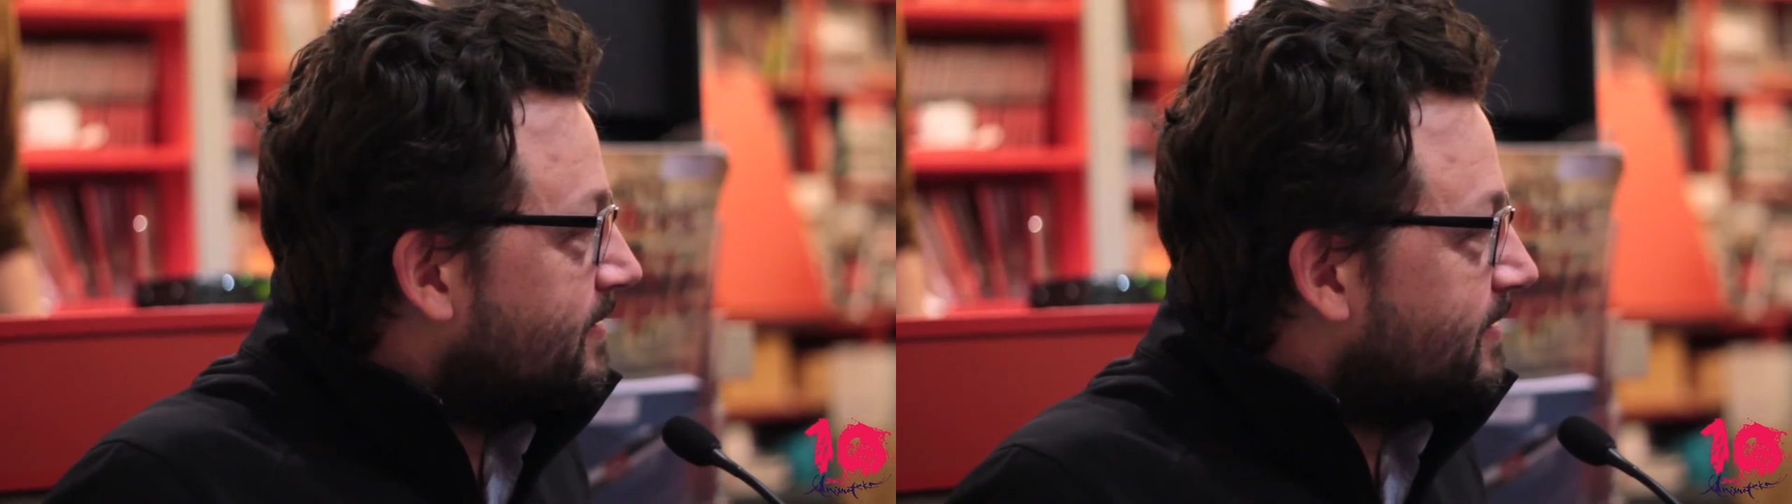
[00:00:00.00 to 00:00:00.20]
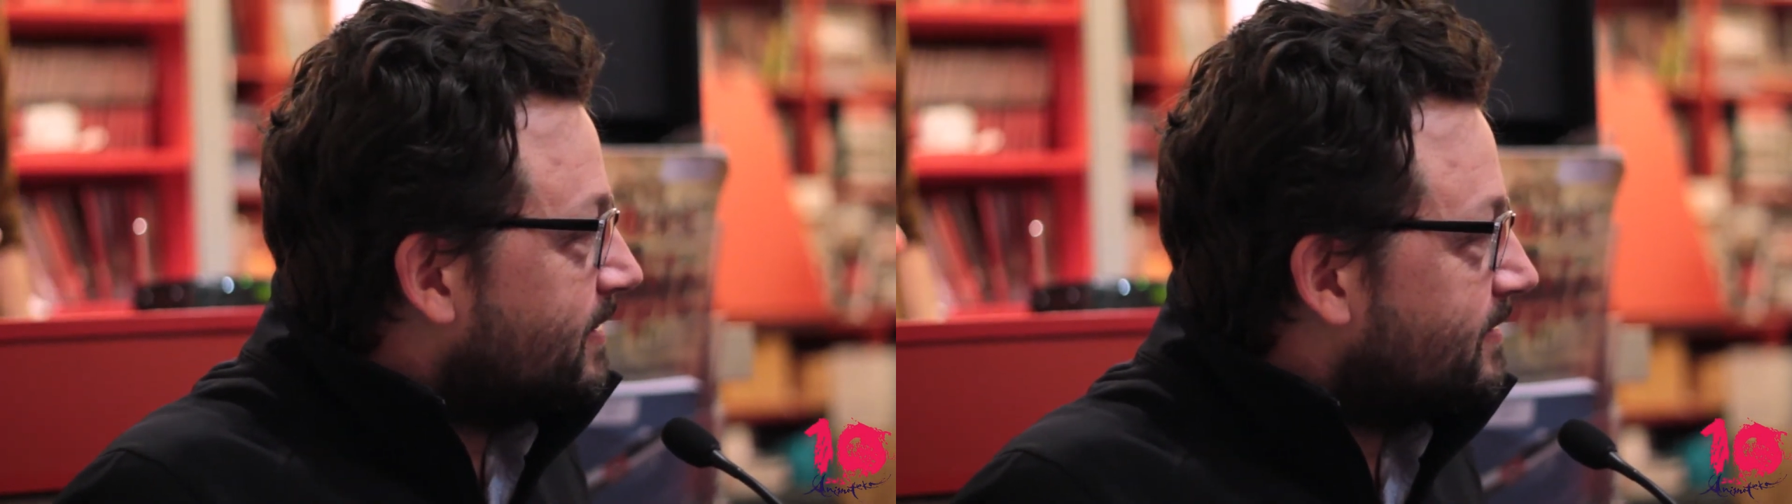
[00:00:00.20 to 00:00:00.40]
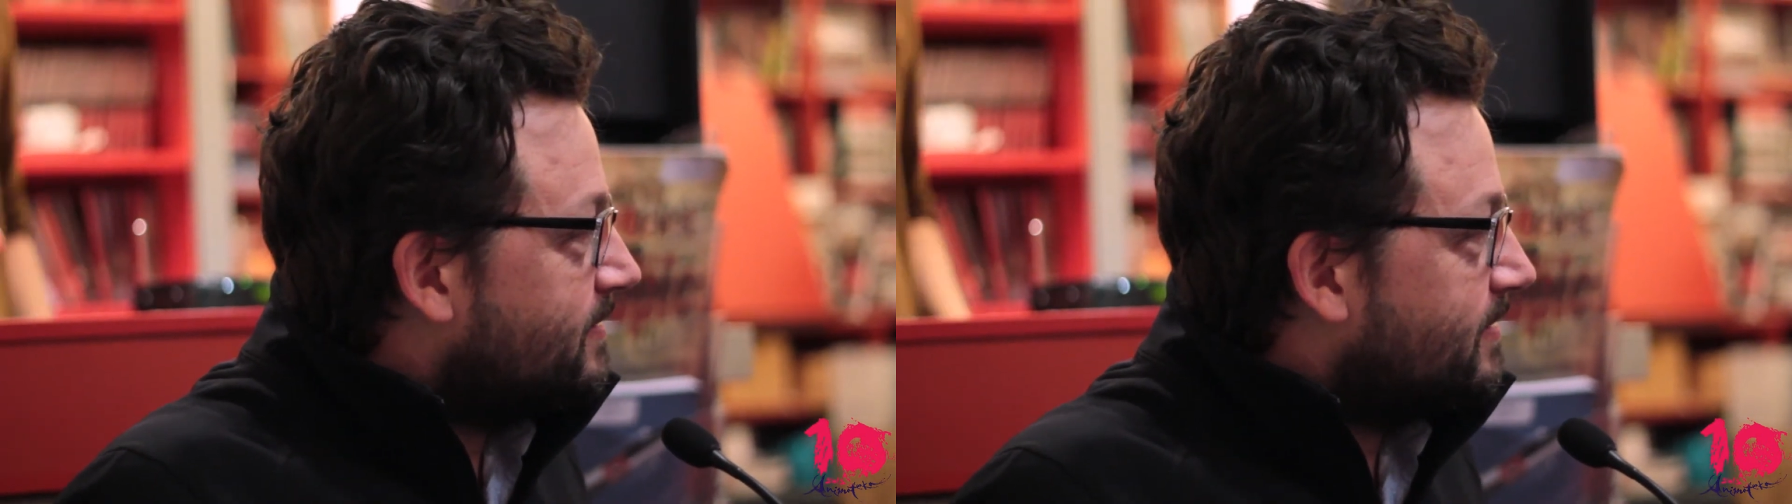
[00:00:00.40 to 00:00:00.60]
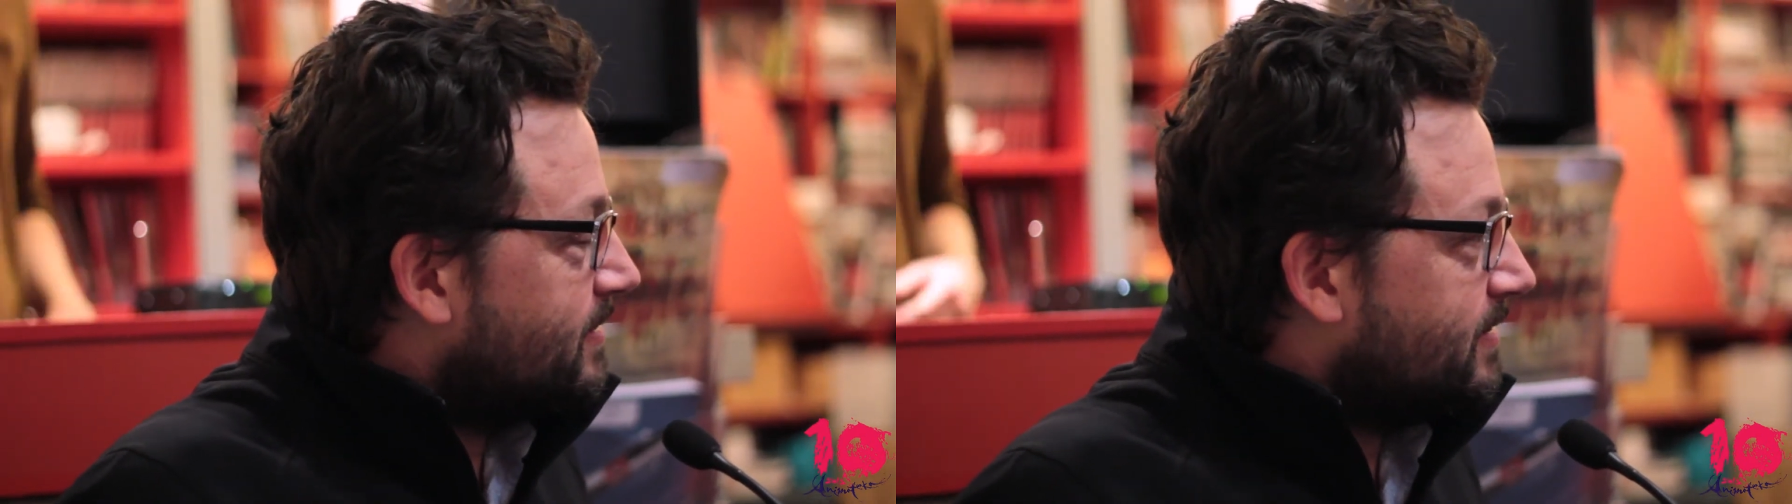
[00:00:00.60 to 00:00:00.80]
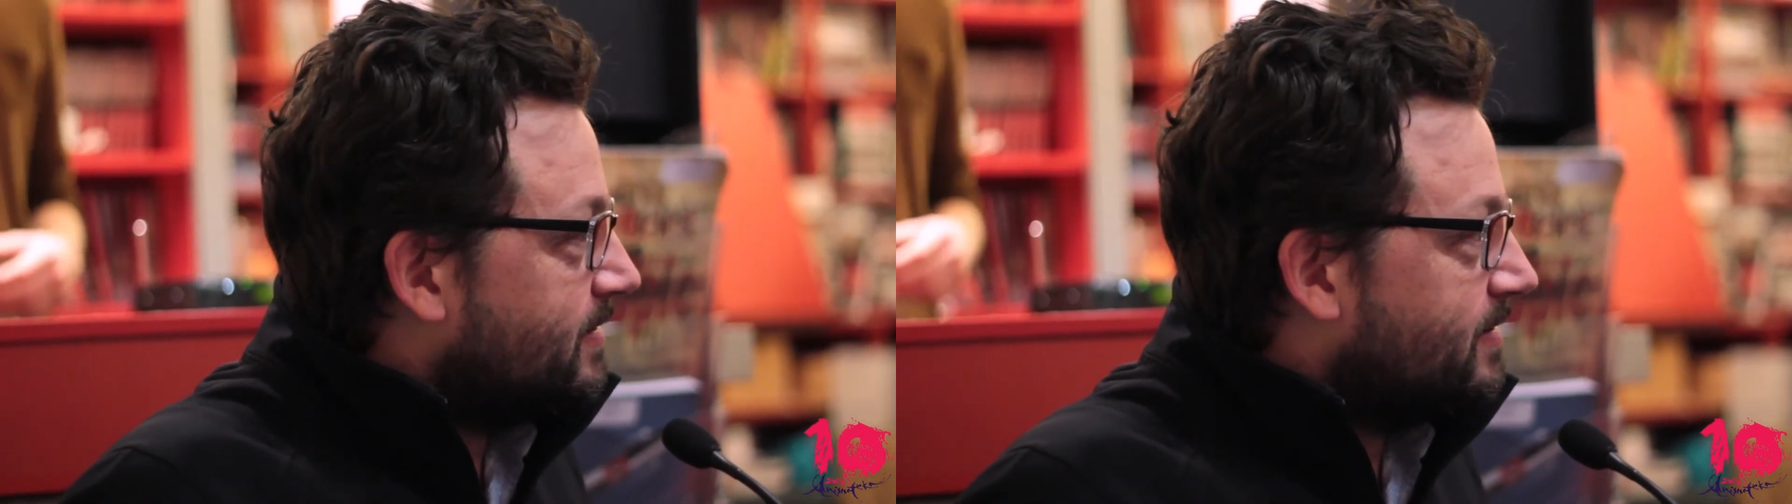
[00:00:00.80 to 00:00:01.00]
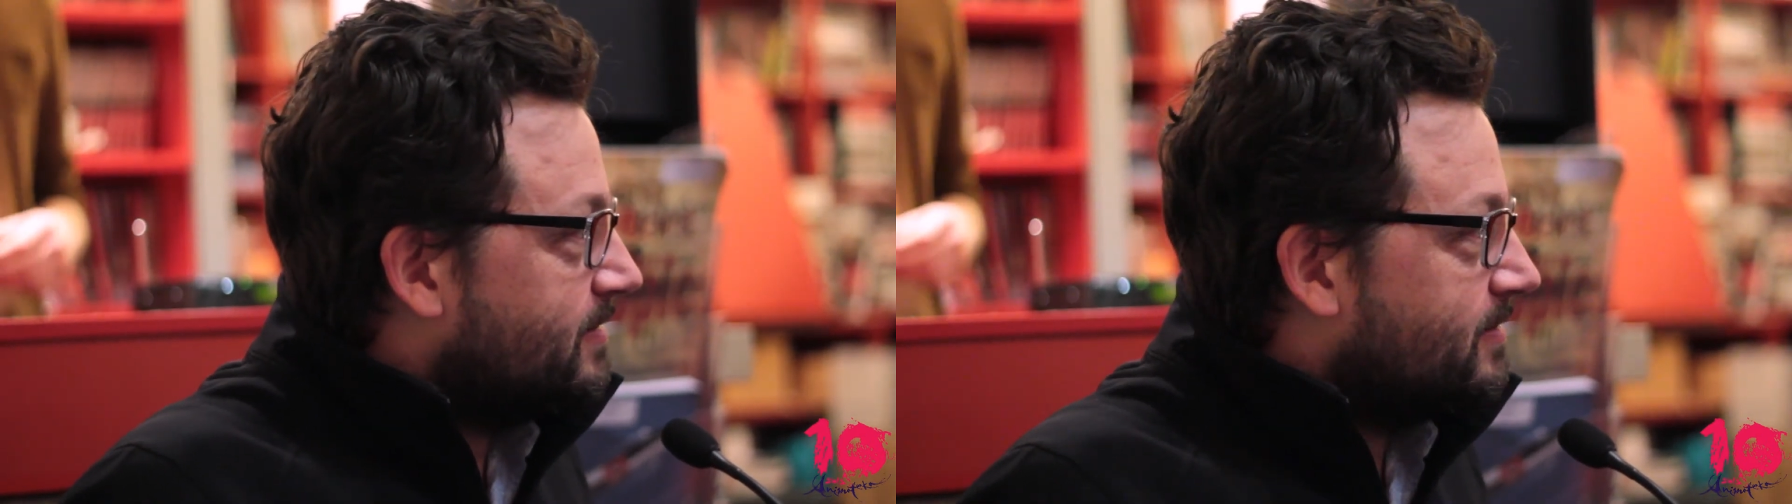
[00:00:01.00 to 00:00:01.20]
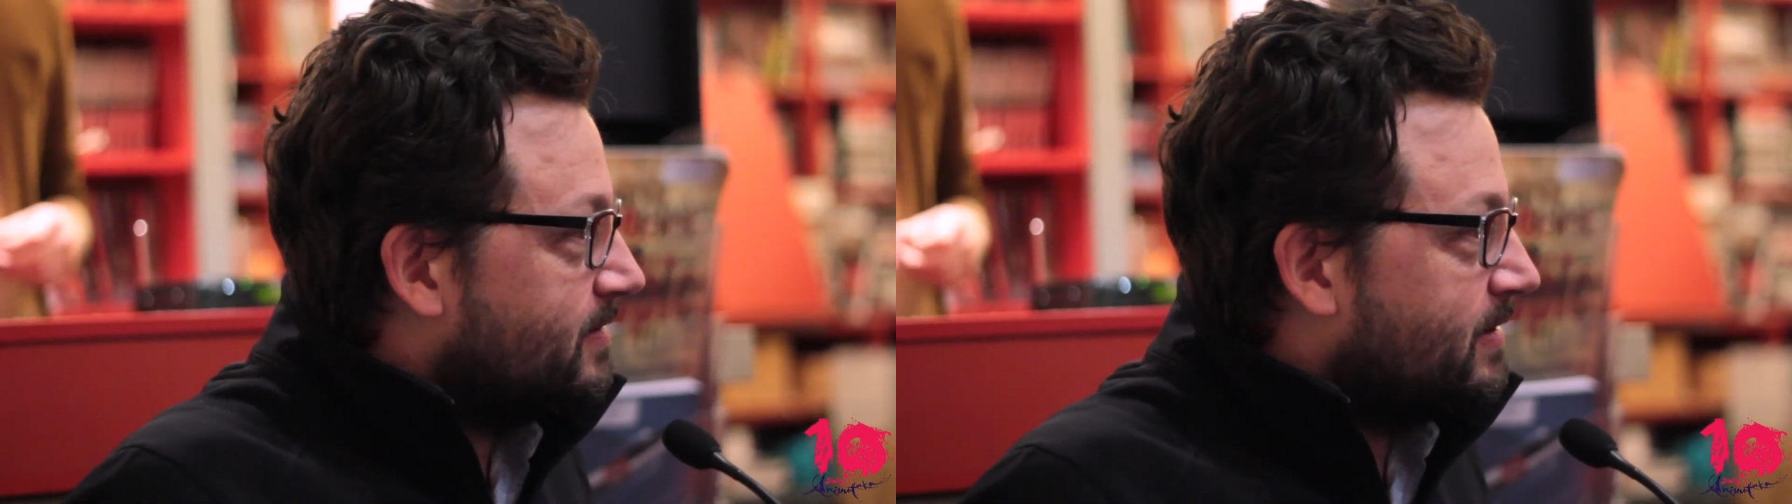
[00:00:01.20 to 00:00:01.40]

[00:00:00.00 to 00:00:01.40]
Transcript: is it possible to apply